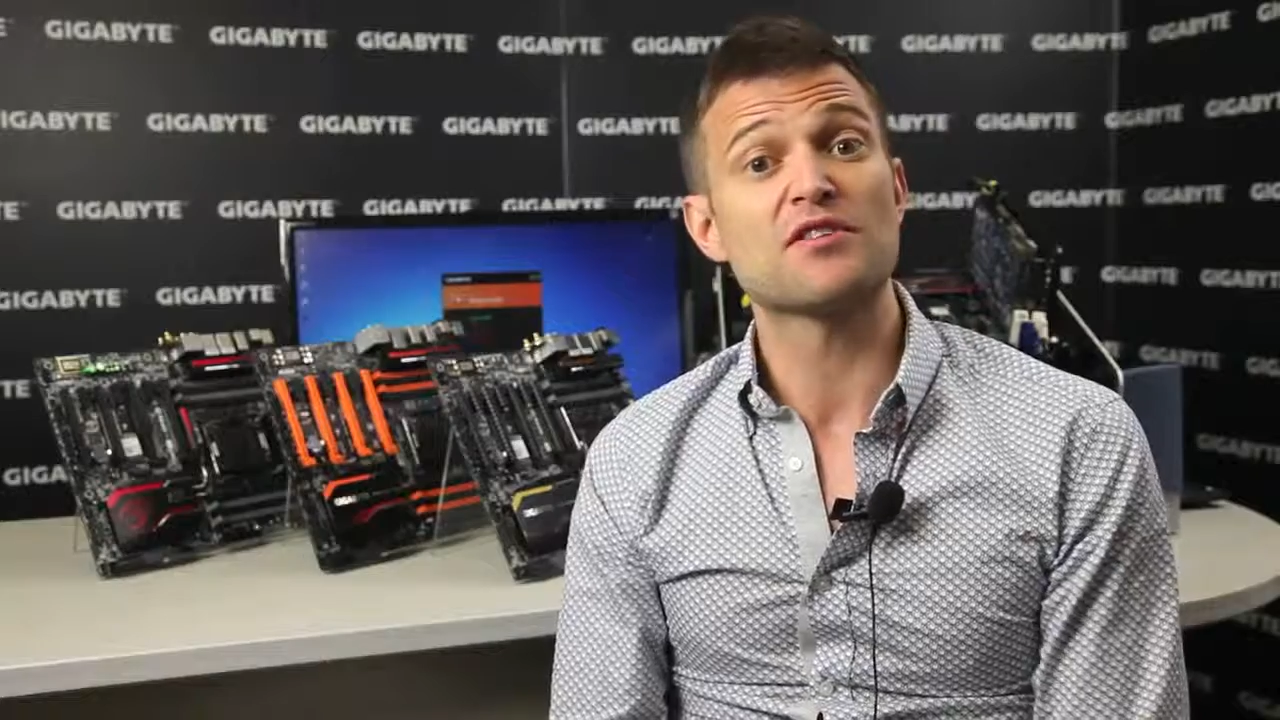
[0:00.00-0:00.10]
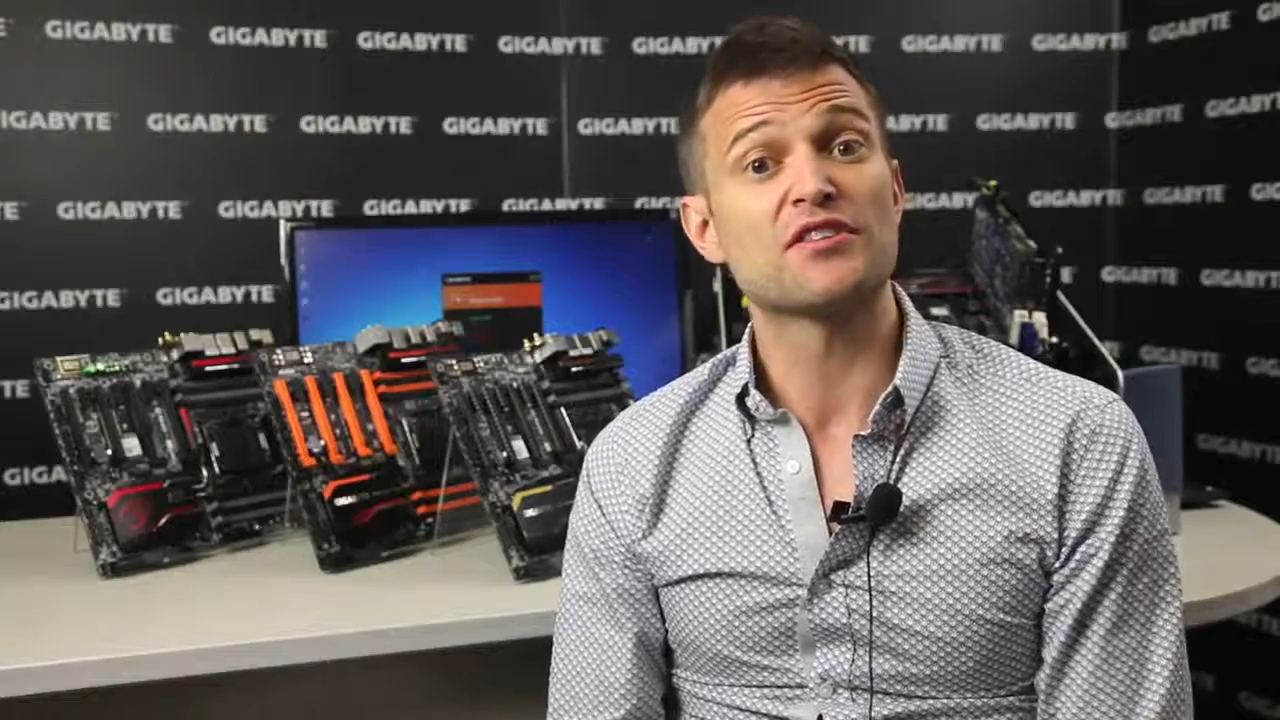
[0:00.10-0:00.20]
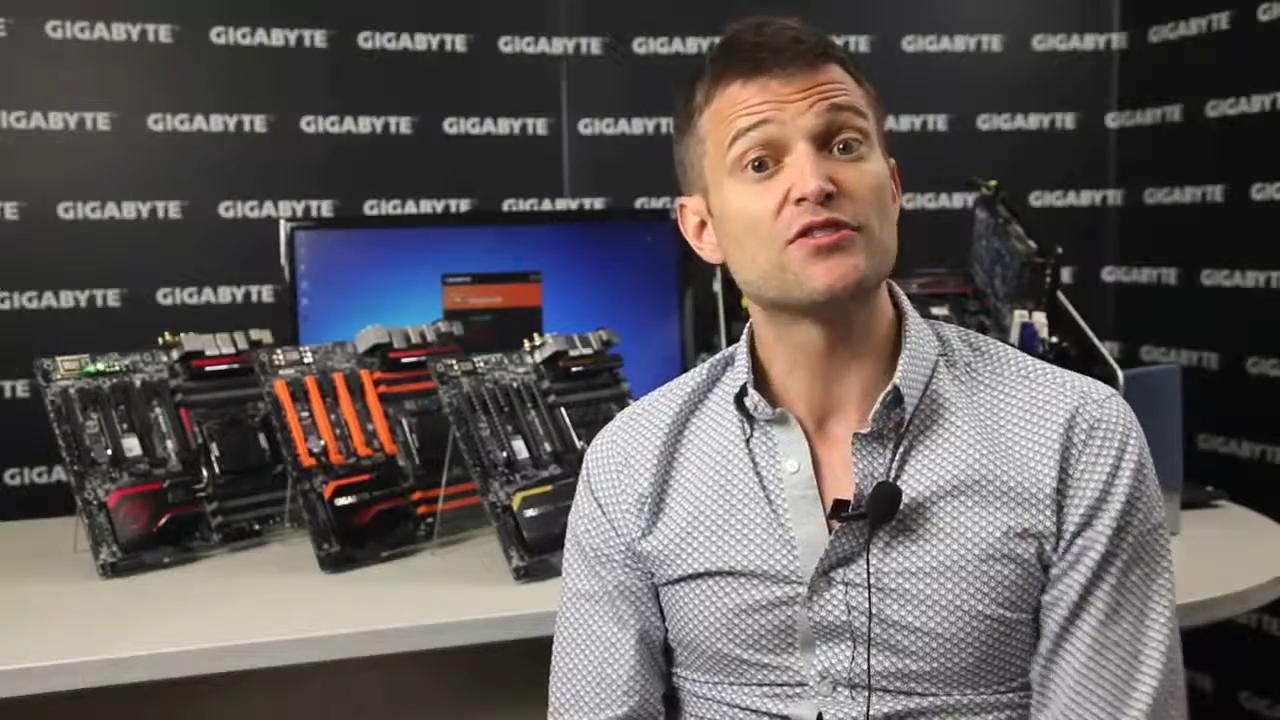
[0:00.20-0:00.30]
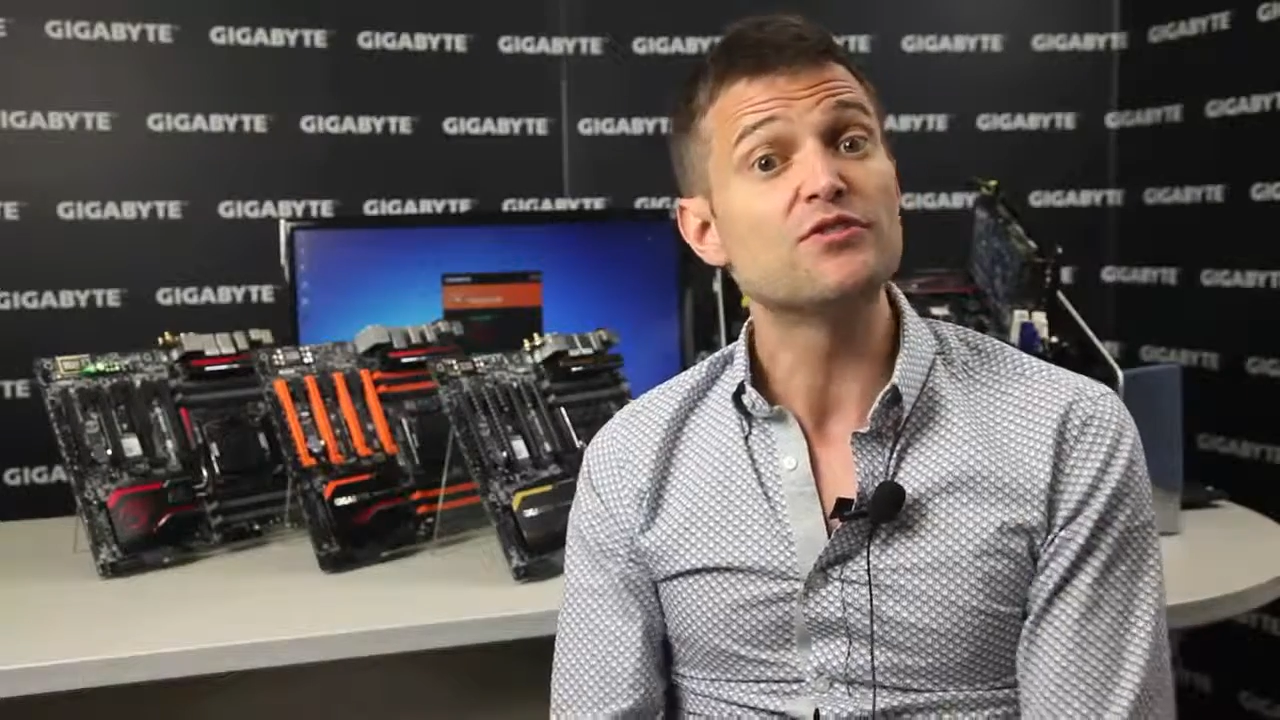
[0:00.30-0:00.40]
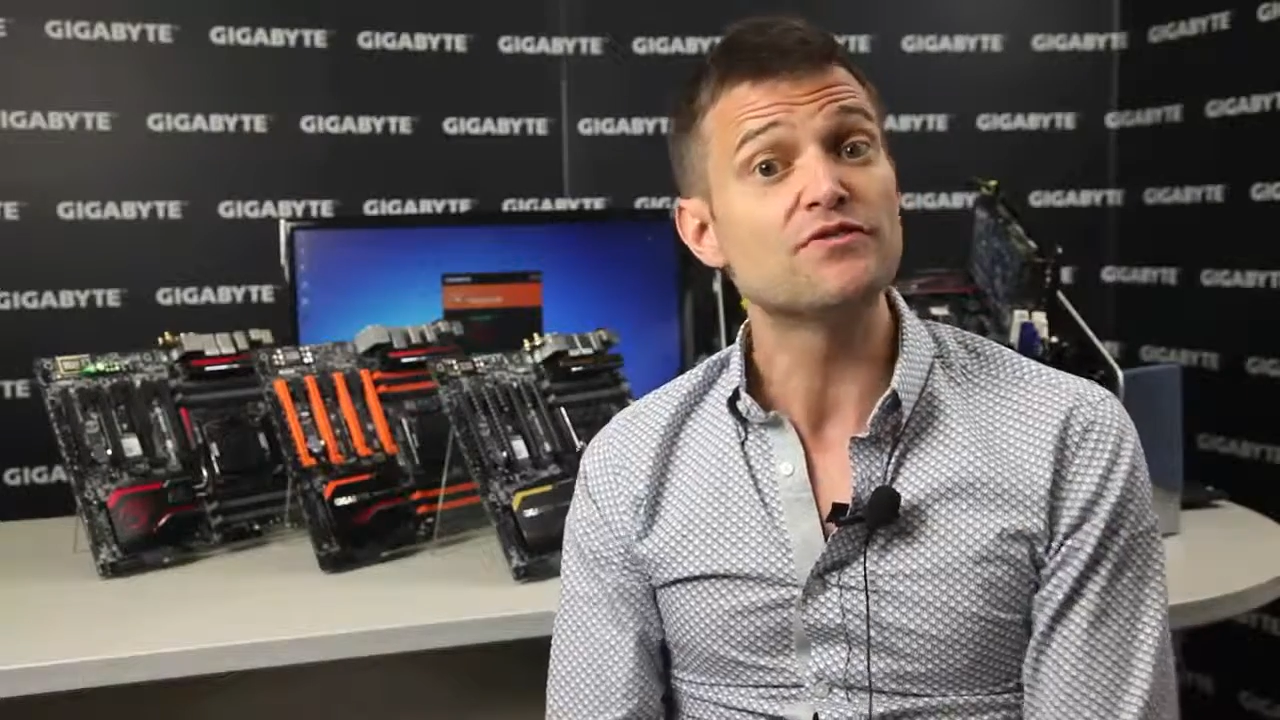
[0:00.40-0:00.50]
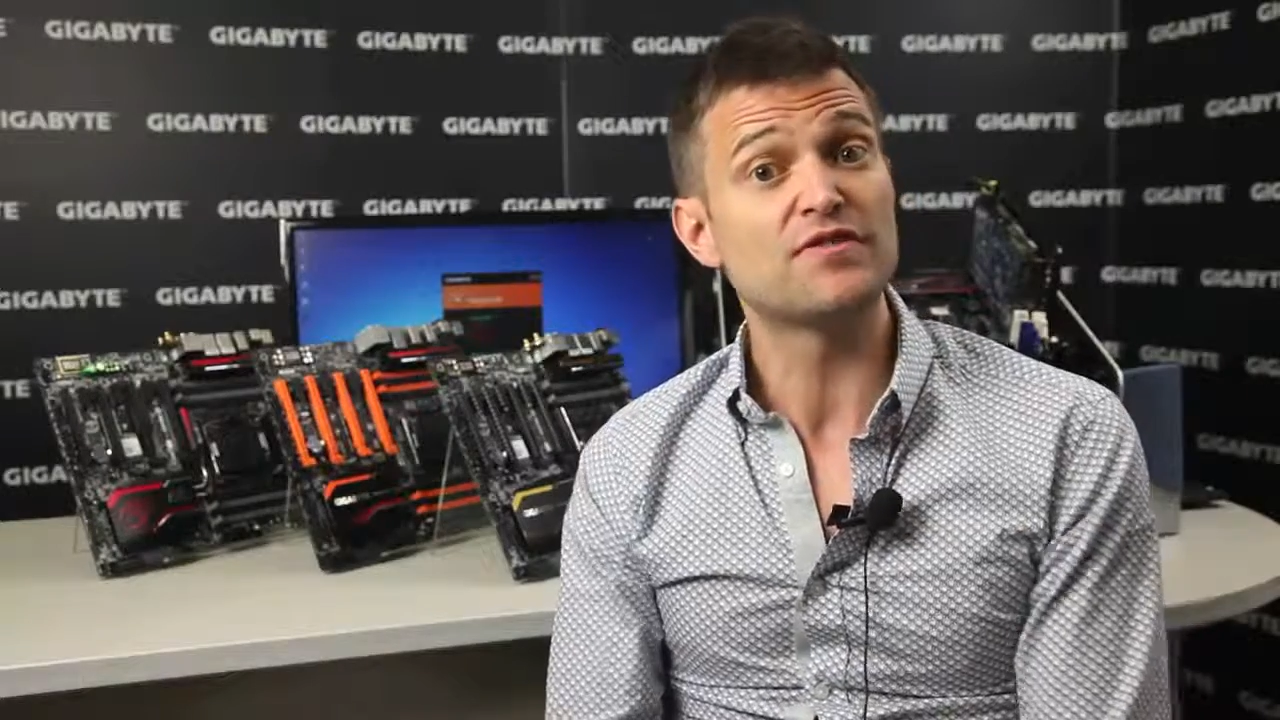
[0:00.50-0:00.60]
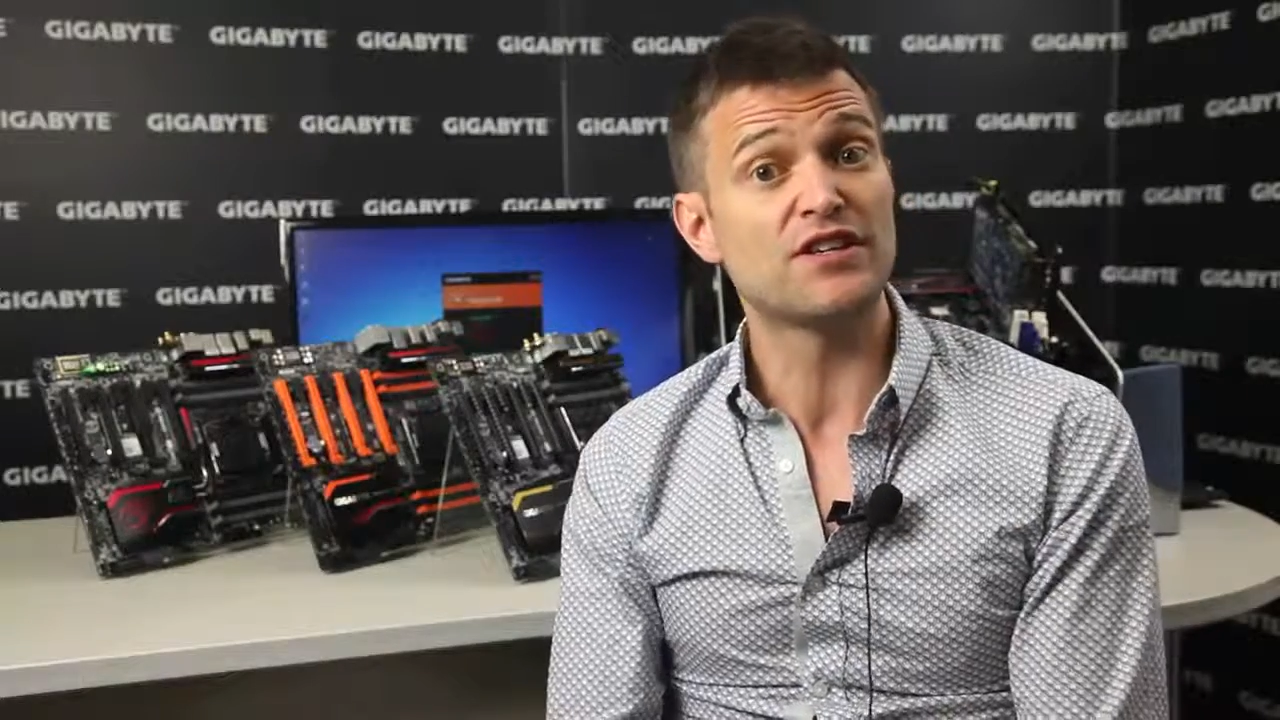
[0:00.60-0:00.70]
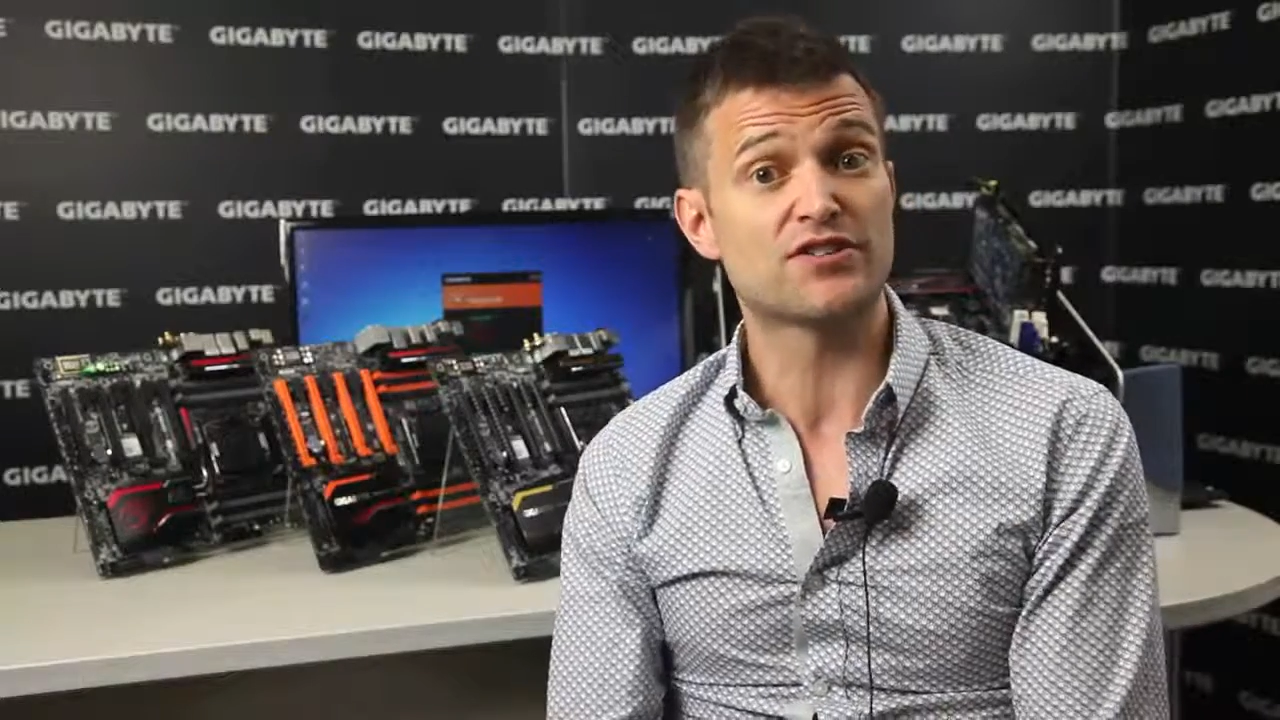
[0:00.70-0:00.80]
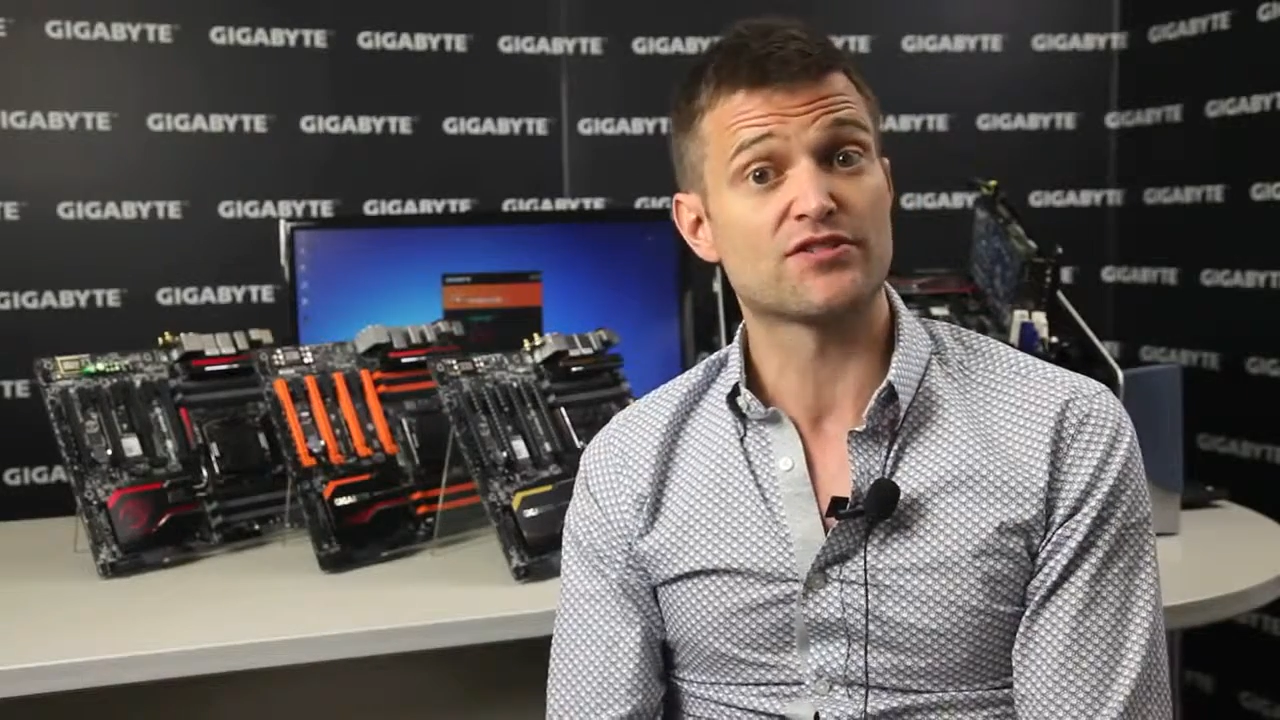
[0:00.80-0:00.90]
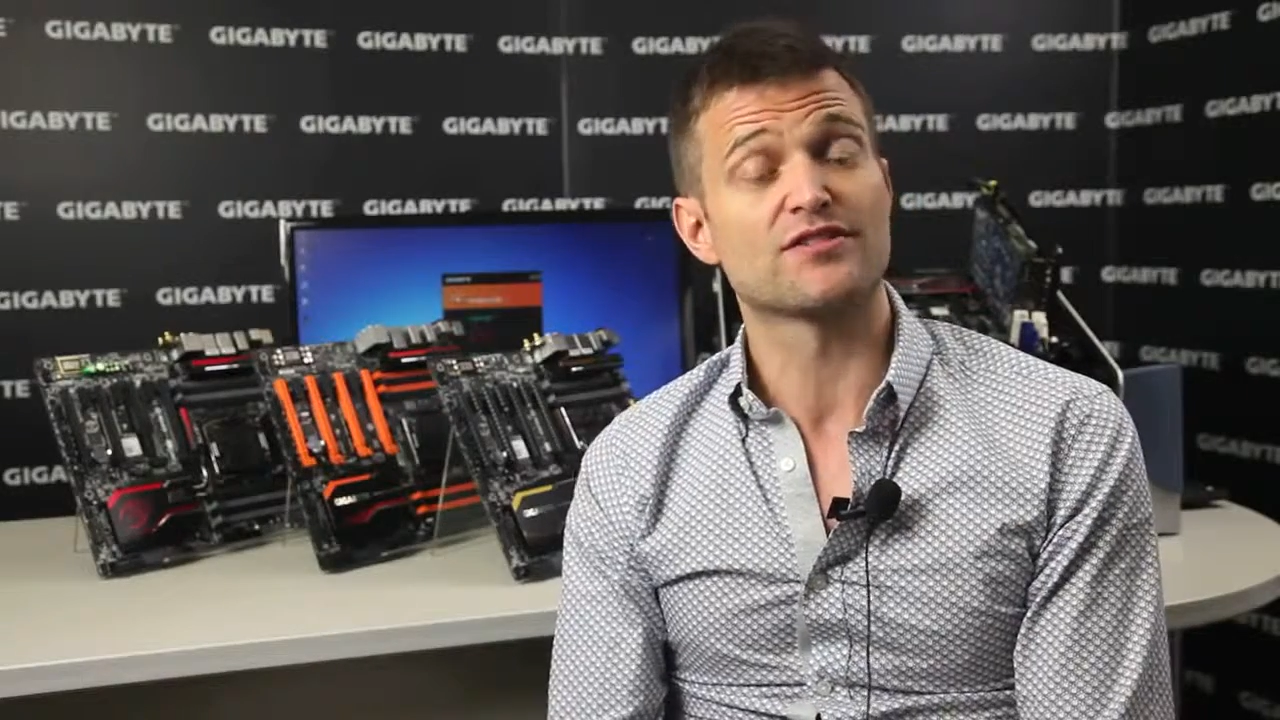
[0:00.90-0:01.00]
of the new
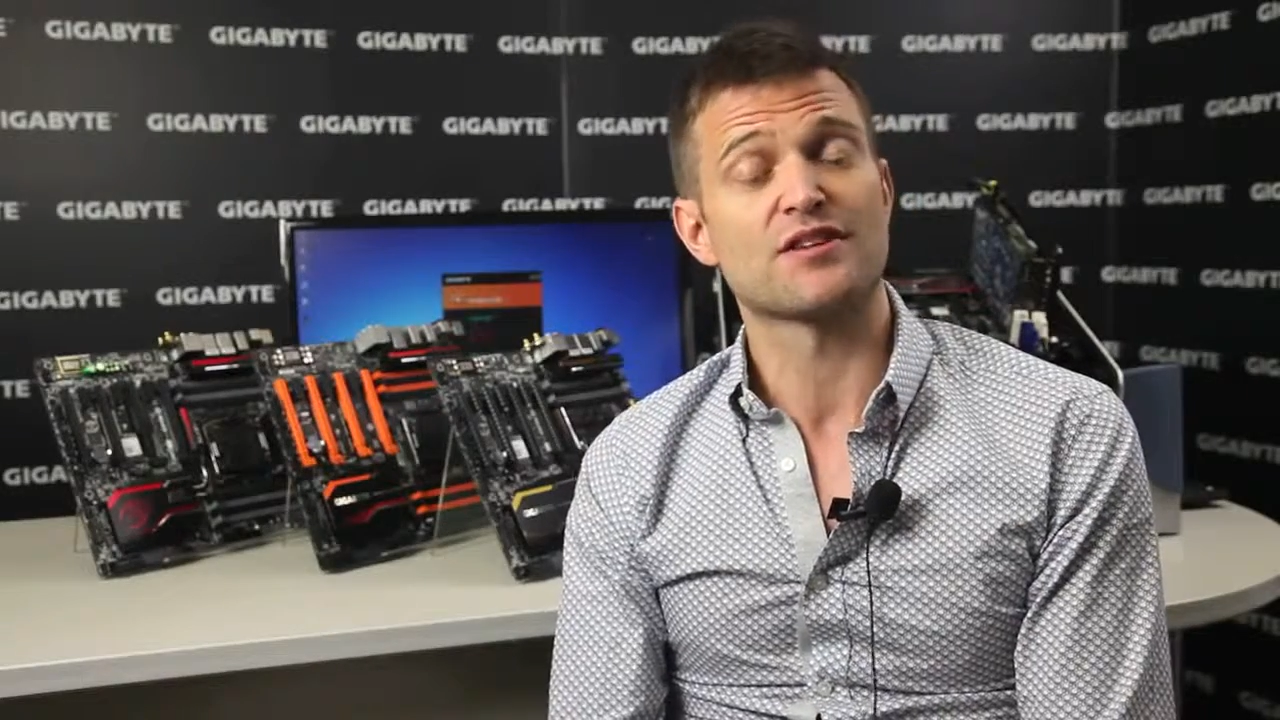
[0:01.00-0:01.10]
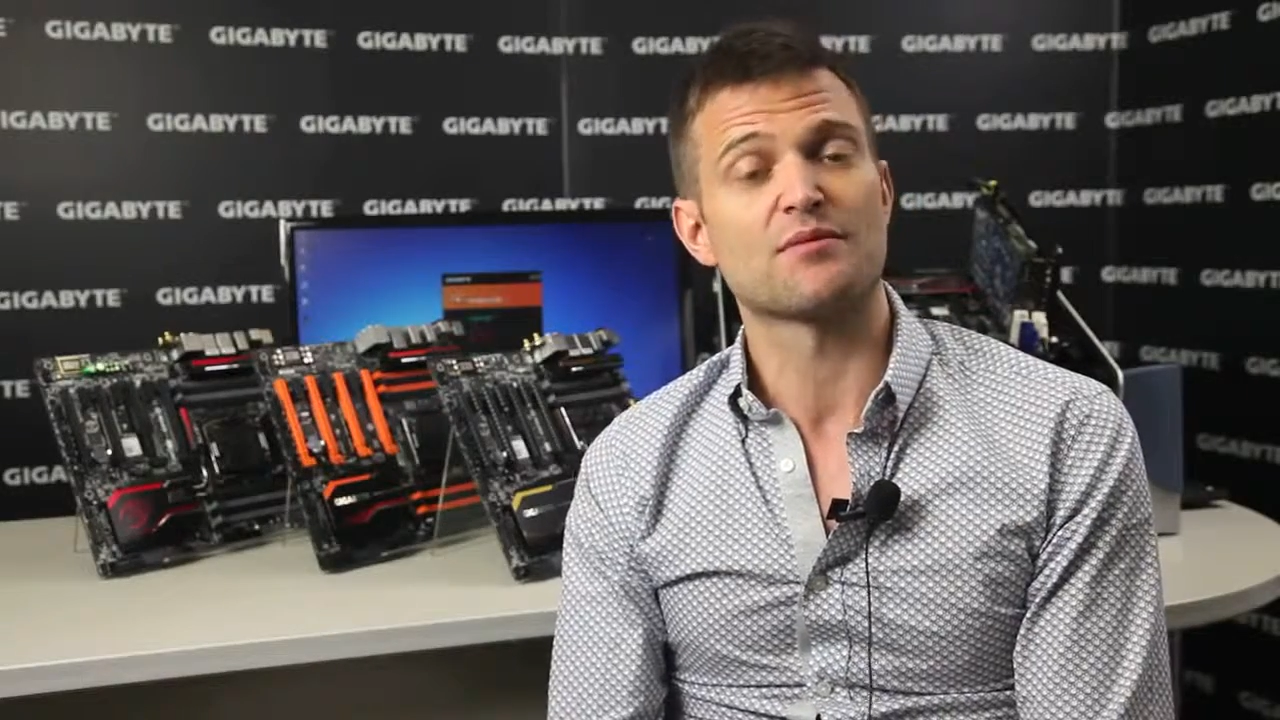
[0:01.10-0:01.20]
features